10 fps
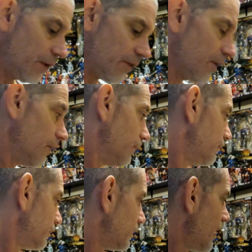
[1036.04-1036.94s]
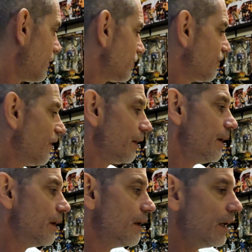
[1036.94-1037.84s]
So that was fun.
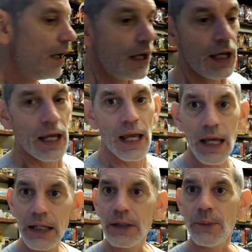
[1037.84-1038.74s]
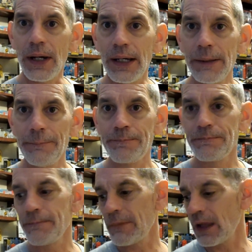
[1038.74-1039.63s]
Anyway,
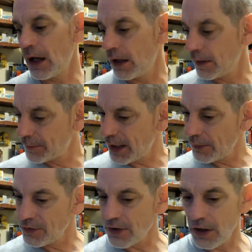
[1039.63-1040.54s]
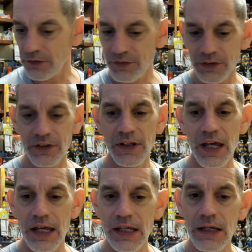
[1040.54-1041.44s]
um, that was the hunt for
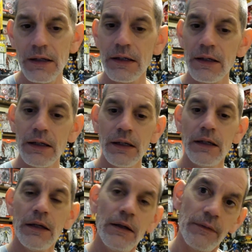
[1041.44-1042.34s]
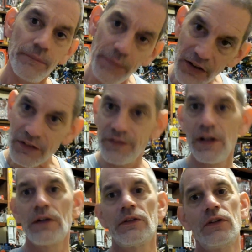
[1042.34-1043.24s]
today. Best of
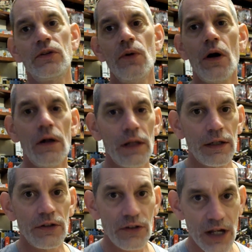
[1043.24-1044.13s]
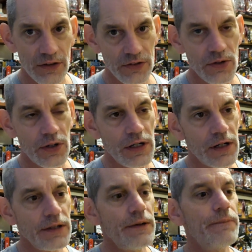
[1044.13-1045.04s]
luck to you all on your next toy
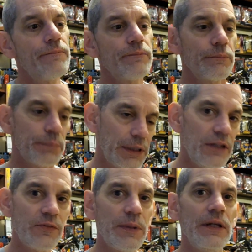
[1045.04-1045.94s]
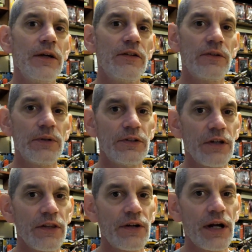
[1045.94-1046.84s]
hunt. Please be nice to each
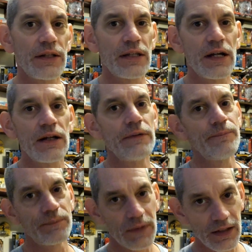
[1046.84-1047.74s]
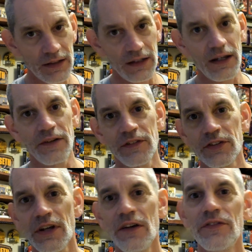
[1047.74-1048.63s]
other out there. Take care of
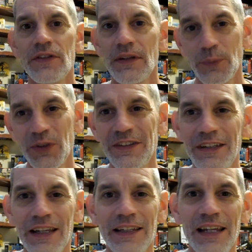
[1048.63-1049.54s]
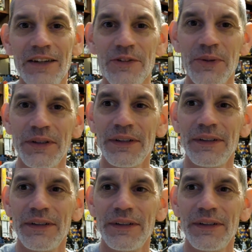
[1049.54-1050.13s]
yourselves, and we'll see you on the next one.